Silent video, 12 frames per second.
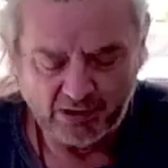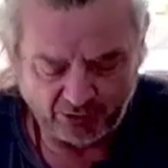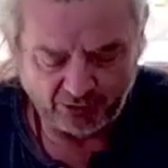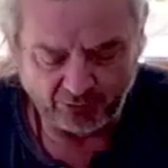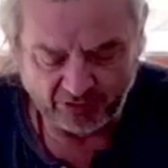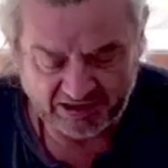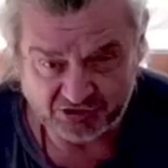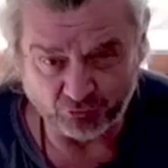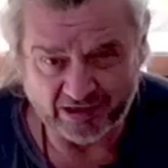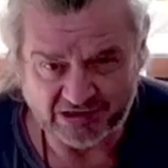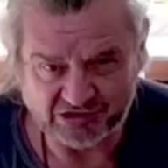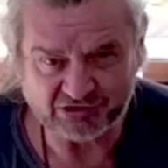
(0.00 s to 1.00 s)
You need to
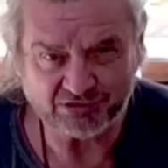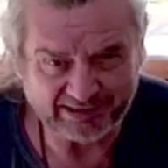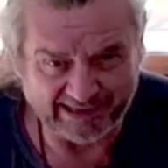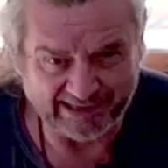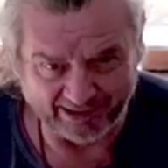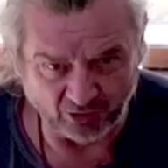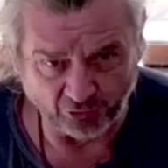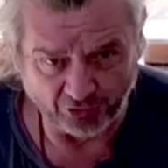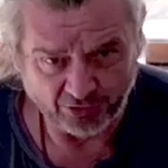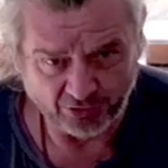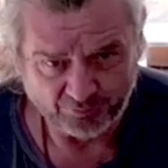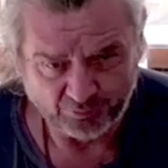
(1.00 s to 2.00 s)
rest down.
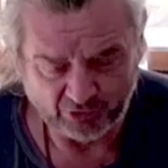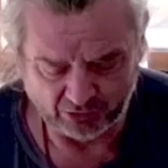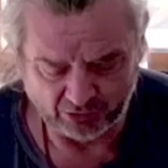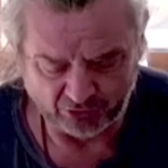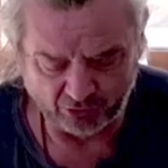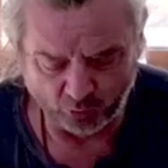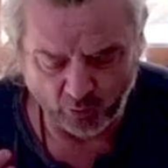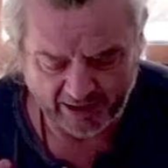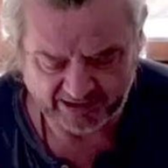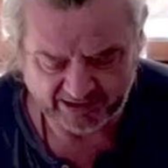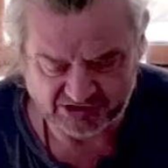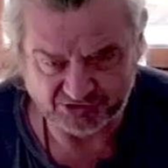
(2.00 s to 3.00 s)
Your
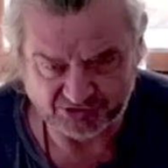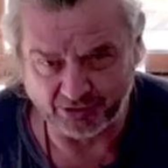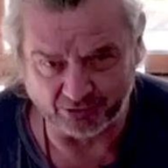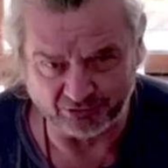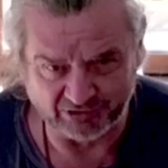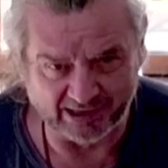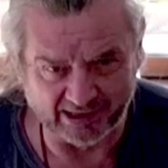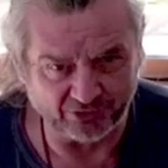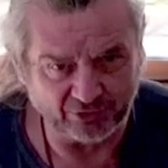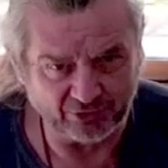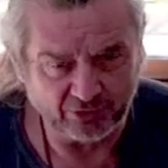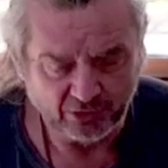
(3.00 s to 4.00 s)
weight has to go
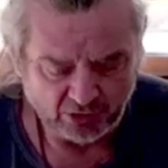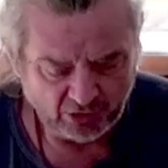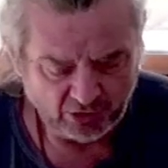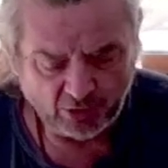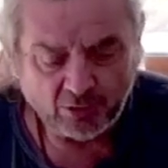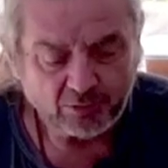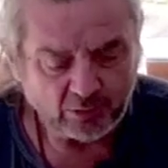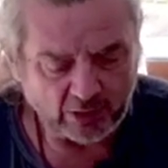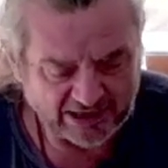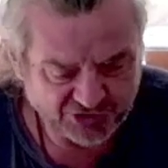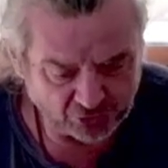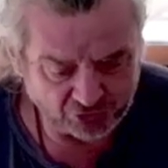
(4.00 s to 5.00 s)
down
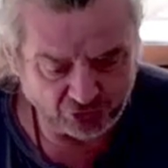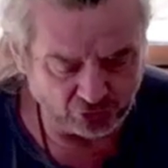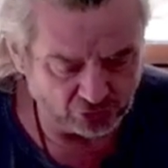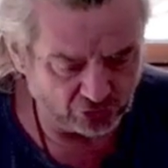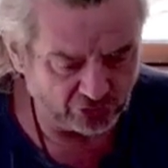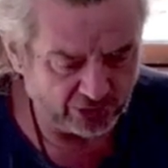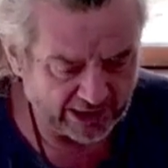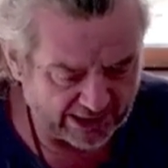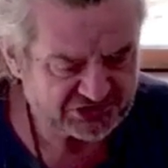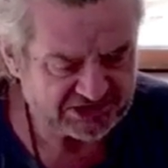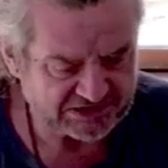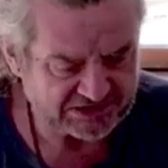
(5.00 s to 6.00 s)
as your core
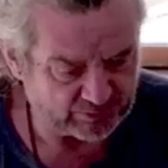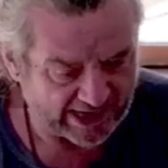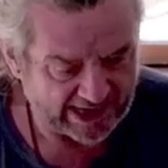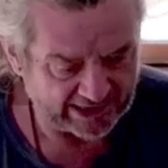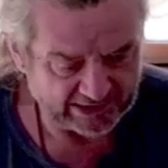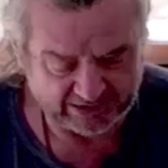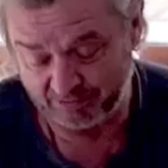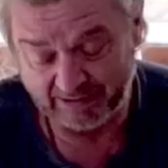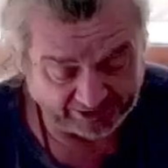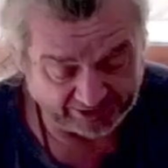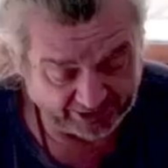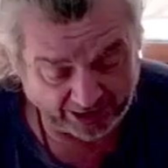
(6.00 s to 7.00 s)
empties back
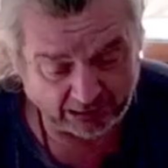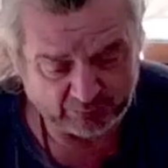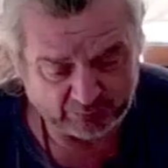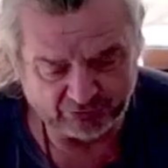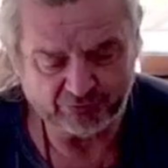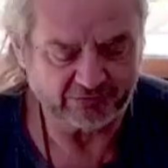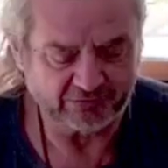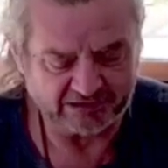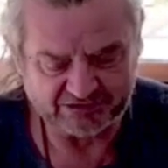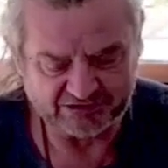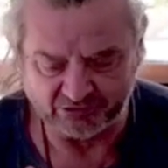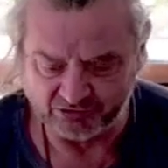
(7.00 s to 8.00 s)
and up.
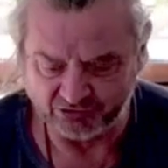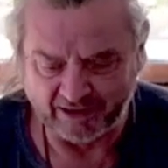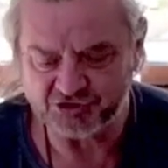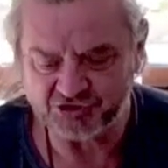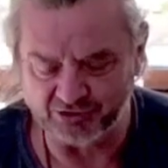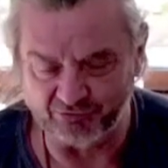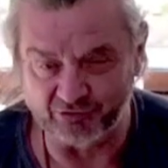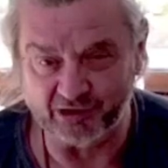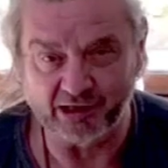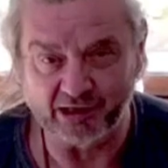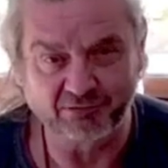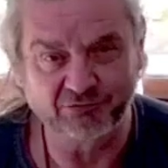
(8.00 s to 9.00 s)
That's the direction of
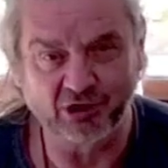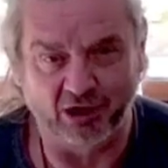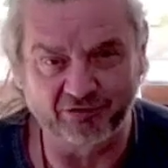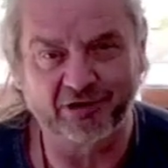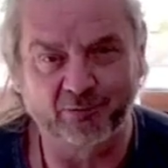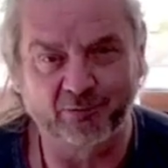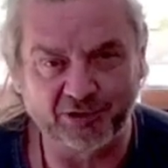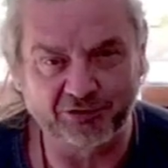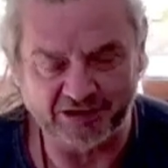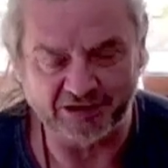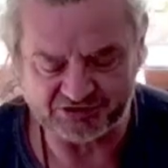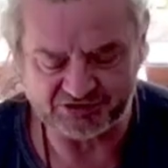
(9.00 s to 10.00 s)
the diaphragm when you
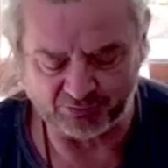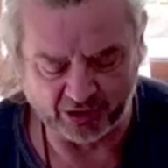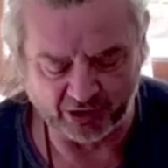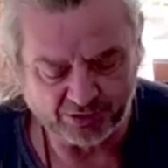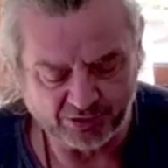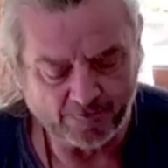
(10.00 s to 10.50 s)
release the breath.